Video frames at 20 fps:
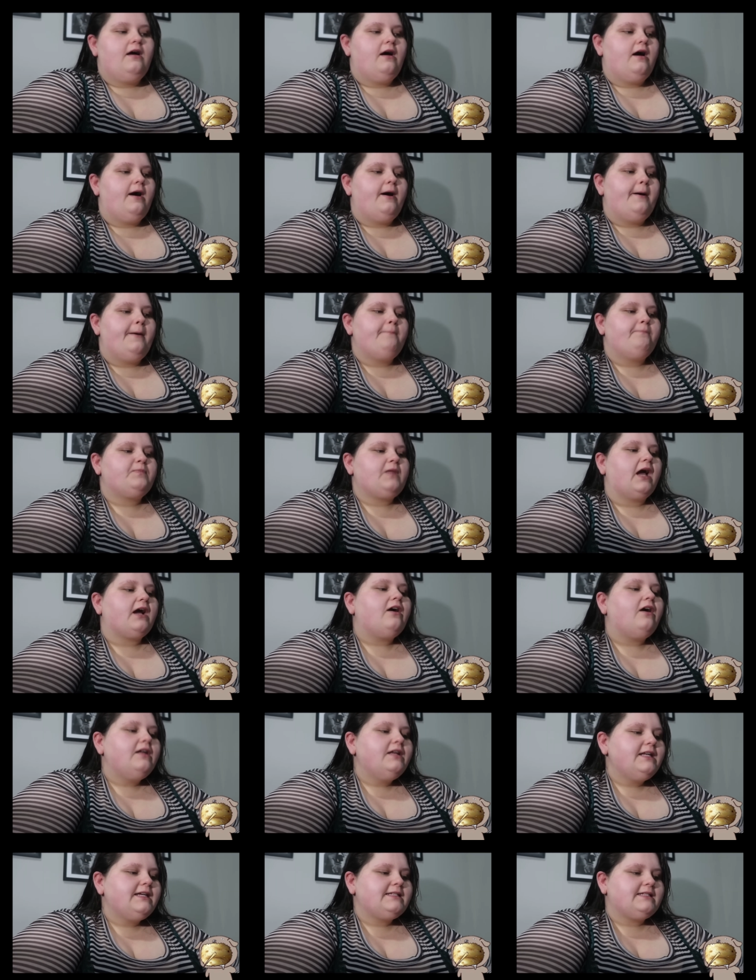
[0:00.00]
I
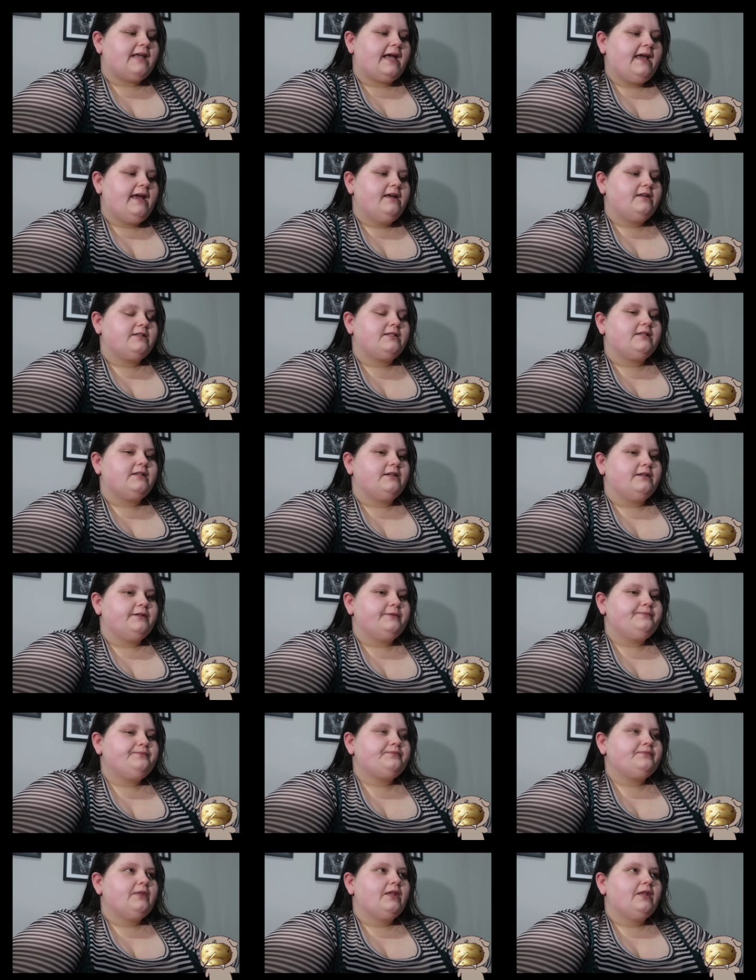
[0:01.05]
call it anxiety to,